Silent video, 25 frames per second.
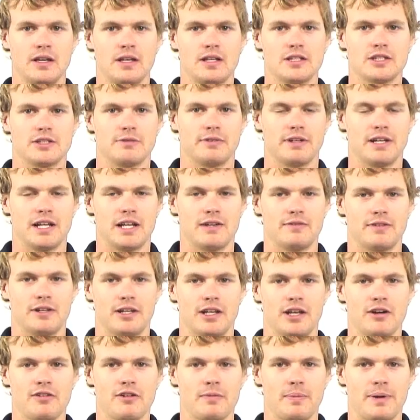So we can have a
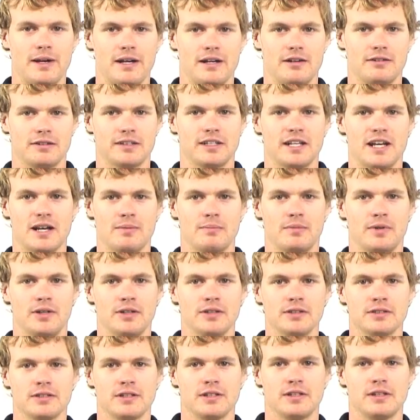lower powered camera
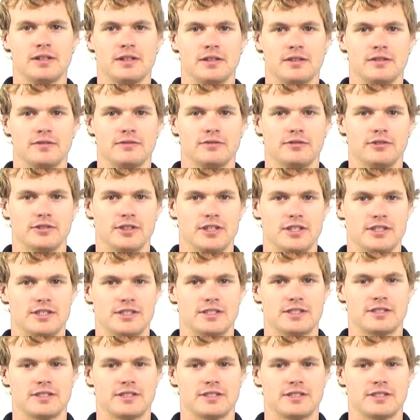for the